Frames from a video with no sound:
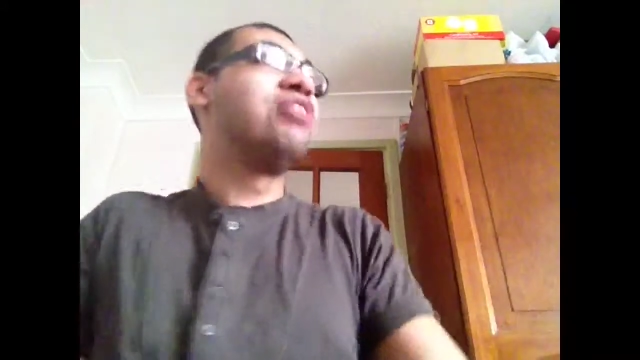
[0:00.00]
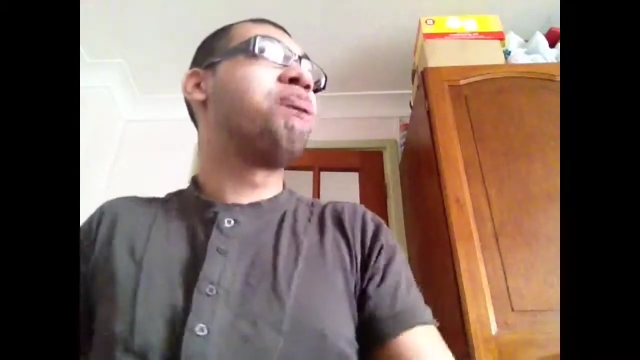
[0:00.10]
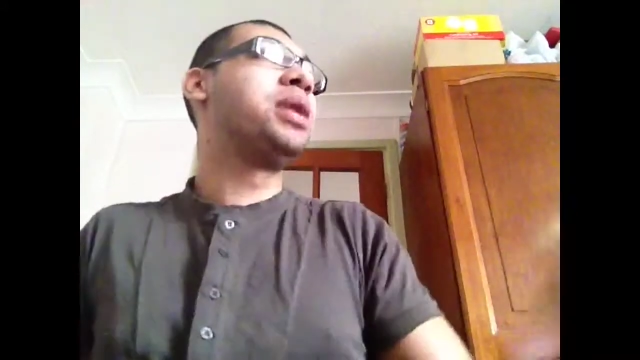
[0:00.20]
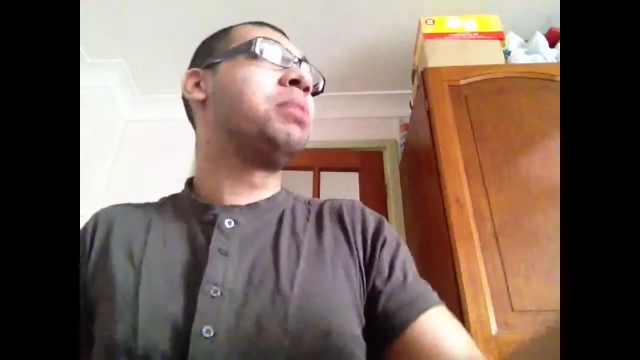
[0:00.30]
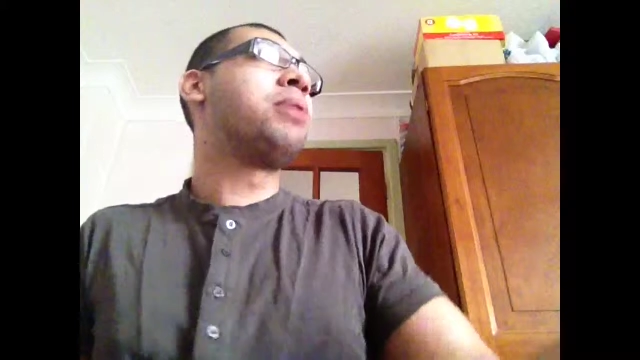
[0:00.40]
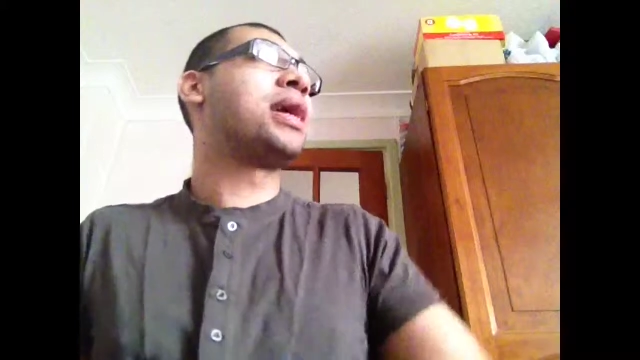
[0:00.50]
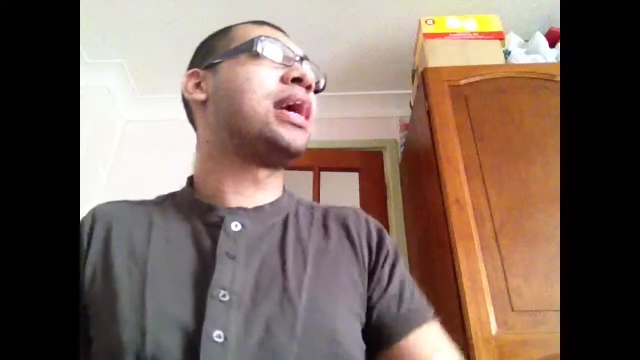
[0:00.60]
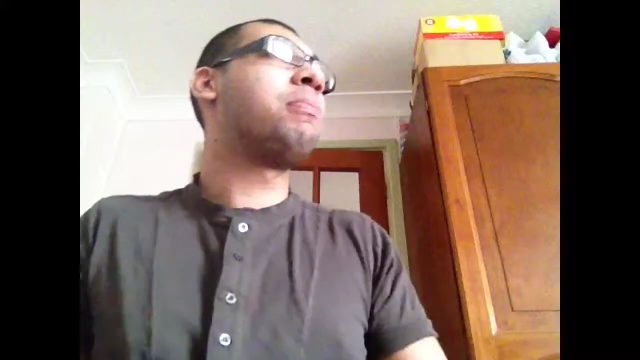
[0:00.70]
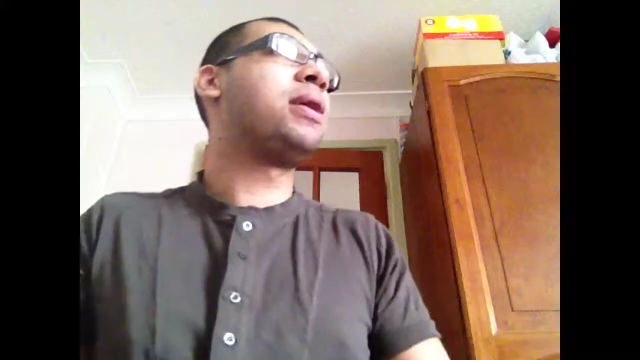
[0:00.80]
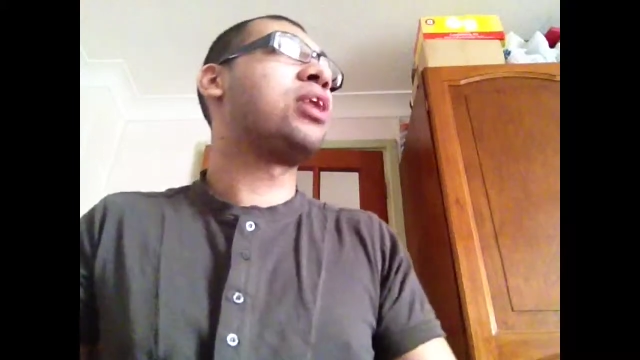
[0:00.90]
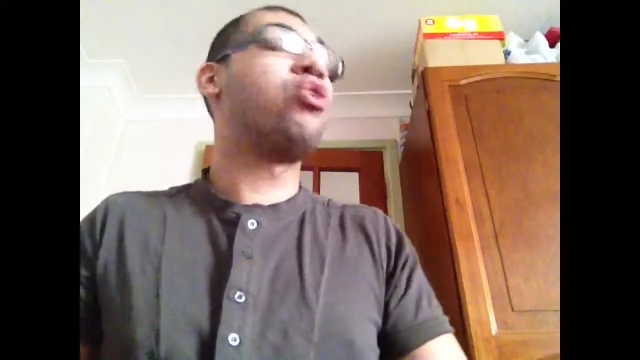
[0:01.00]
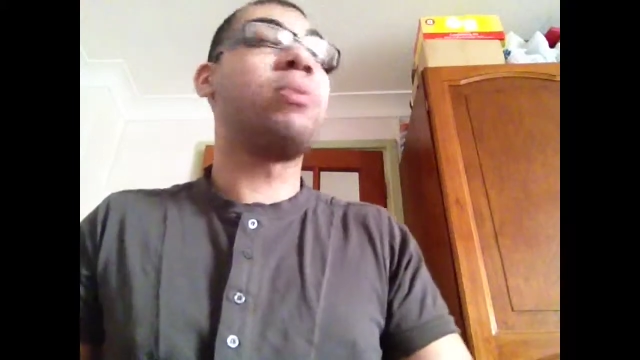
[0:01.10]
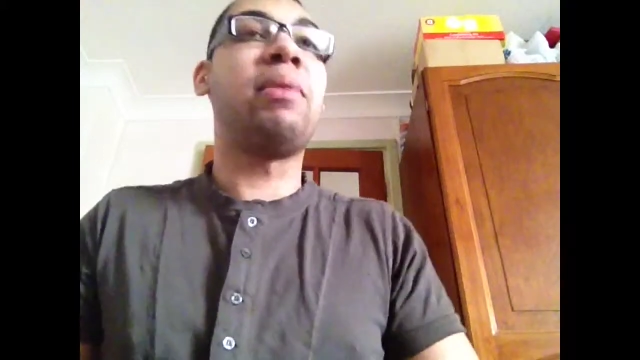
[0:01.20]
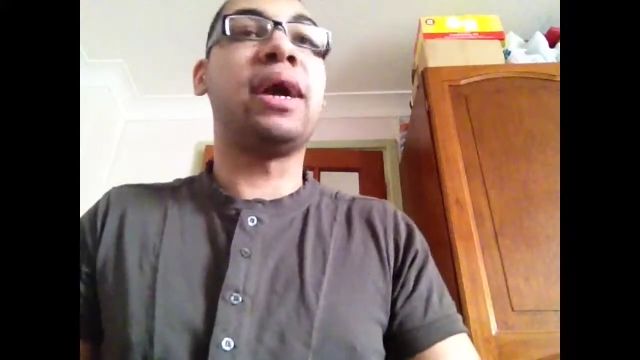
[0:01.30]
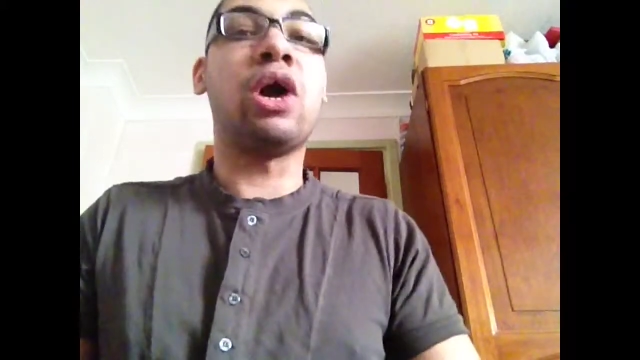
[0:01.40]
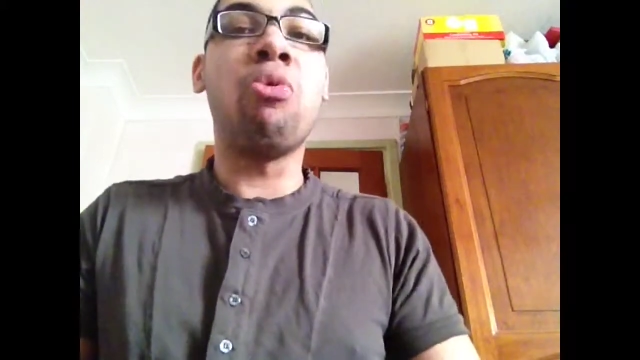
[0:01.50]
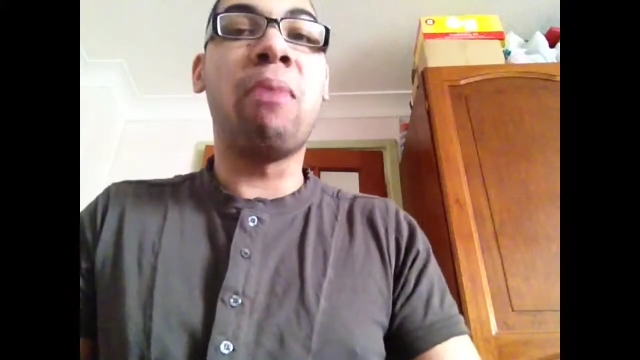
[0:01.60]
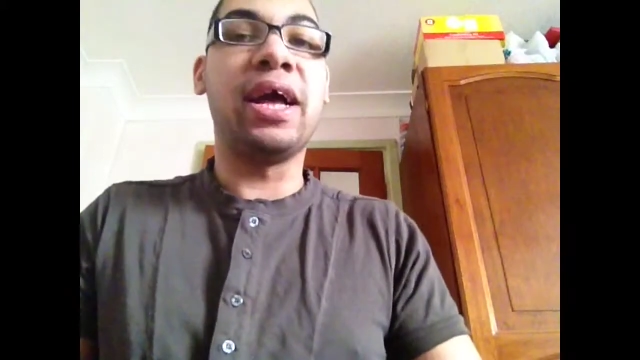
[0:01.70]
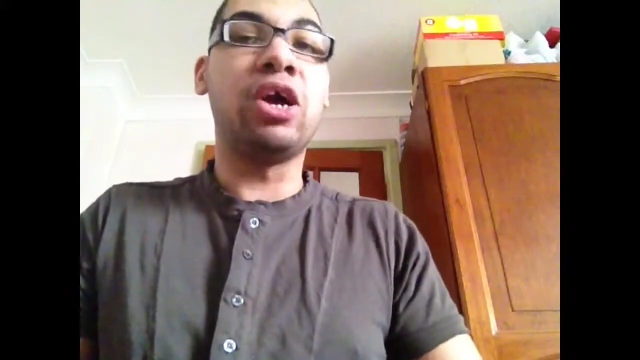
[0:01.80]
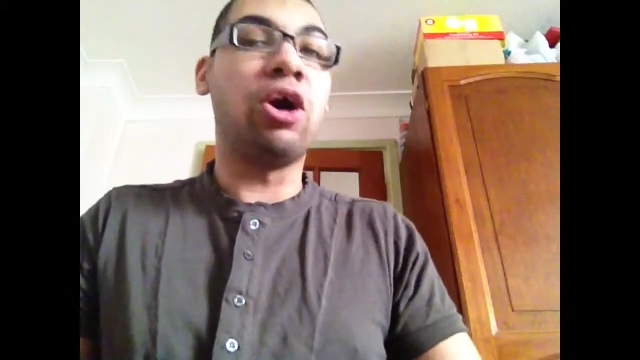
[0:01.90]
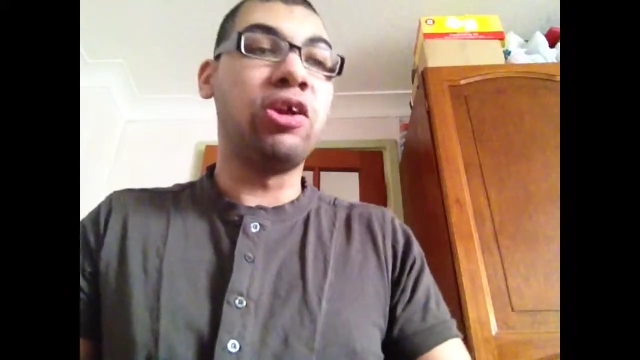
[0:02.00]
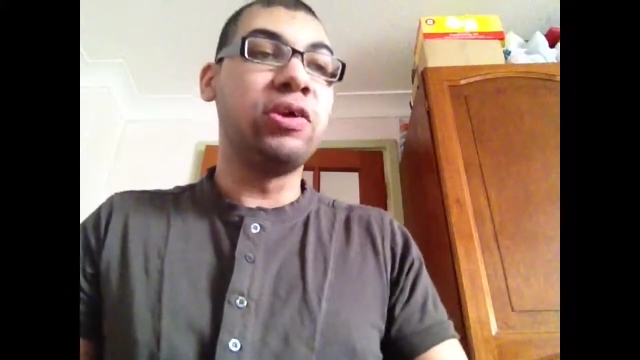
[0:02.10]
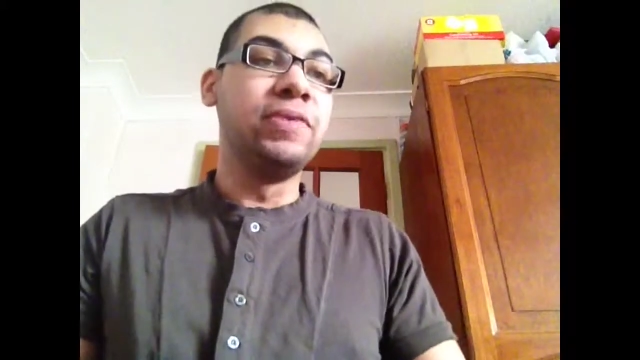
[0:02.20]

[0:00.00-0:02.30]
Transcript: spinning back, get back on. I'm like, oh my god.